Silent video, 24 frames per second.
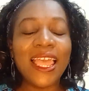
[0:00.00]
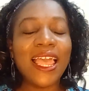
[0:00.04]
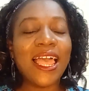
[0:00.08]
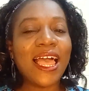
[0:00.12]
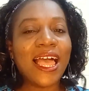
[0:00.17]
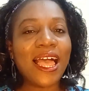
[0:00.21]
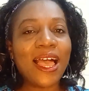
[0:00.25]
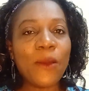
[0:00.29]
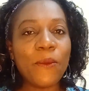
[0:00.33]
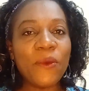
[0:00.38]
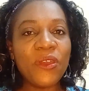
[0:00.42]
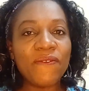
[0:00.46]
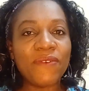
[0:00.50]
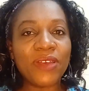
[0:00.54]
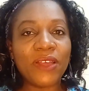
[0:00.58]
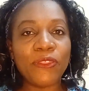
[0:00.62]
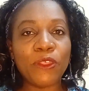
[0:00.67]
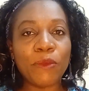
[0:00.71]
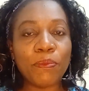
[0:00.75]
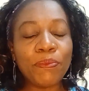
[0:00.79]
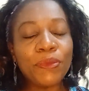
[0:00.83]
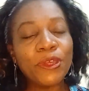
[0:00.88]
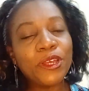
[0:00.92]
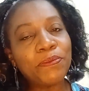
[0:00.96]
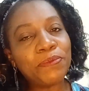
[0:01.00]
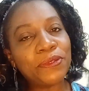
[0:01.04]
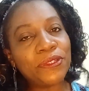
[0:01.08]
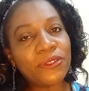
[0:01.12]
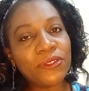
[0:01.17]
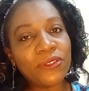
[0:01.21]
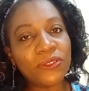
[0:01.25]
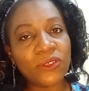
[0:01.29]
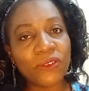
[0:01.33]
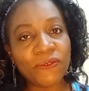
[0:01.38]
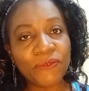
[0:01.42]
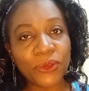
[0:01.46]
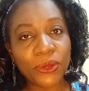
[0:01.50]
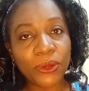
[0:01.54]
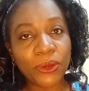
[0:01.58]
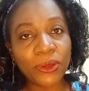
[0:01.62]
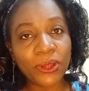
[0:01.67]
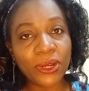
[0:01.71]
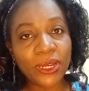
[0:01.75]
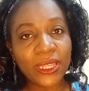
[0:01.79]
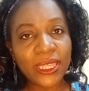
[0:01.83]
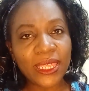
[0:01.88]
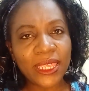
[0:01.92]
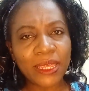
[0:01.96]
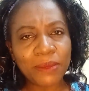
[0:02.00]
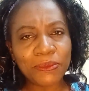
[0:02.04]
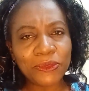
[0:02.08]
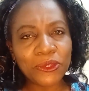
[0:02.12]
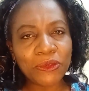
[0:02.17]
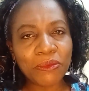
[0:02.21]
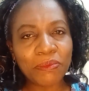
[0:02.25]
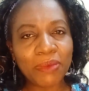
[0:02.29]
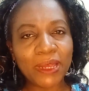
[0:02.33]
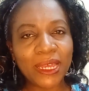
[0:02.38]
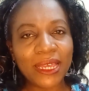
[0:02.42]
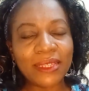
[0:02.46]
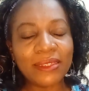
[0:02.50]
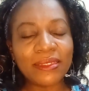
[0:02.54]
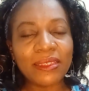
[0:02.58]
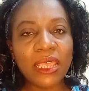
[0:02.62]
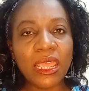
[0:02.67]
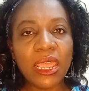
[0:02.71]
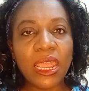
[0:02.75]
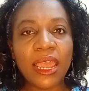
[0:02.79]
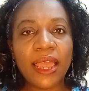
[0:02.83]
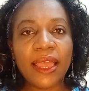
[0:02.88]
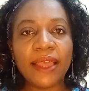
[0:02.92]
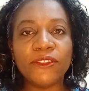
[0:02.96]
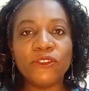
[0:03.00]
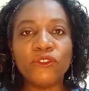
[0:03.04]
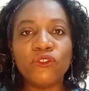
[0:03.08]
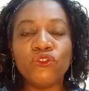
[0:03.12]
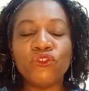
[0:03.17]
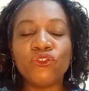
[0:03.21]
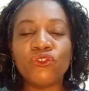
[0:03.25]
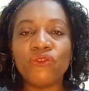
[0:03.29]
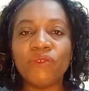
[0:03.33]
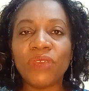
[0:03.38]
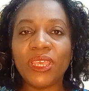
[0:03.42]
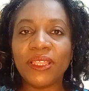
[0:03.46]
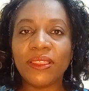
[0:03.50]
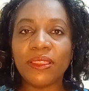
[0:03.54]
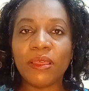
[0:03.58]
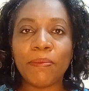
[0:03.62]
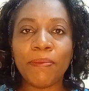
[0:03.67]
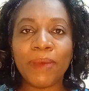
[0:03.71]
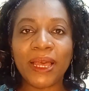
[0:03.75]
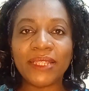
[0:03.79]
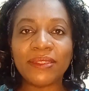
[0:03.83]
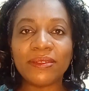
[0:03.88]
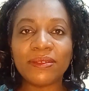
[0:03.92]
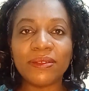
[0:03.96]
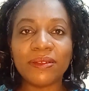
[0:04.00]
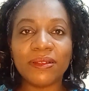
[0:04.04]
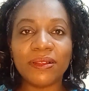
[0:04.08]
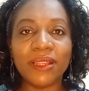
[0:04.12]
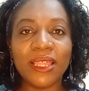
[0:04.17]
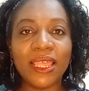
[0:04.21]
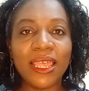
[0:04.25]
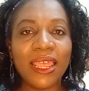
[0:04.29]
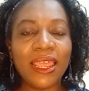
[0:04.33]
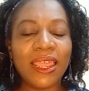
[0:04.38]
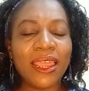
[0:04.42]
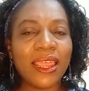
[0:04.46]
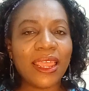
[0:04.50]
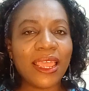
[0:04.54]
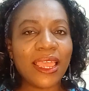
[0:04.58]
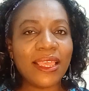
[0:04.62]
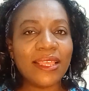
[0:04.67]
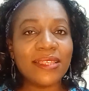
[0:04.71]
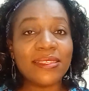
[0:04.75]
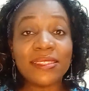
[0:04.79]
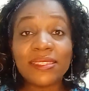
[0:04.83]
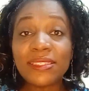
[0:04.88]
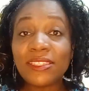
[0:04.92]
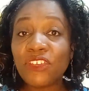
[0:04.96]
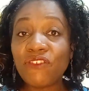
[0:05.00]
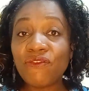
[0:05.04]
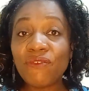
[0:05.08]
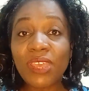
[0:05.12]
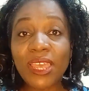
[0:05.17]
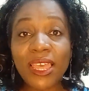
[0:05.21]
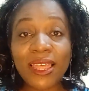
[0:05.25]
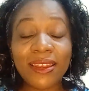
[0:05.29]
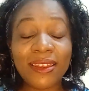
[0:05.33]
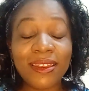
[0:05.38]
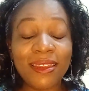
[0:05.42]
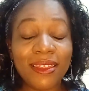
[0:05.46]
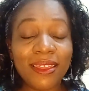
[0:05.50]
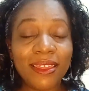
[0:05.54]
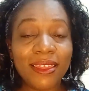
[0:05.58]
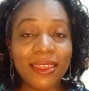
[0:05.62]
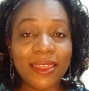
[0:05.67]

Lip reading: However, the purposes of God came to pass, and during the battle, a Syrian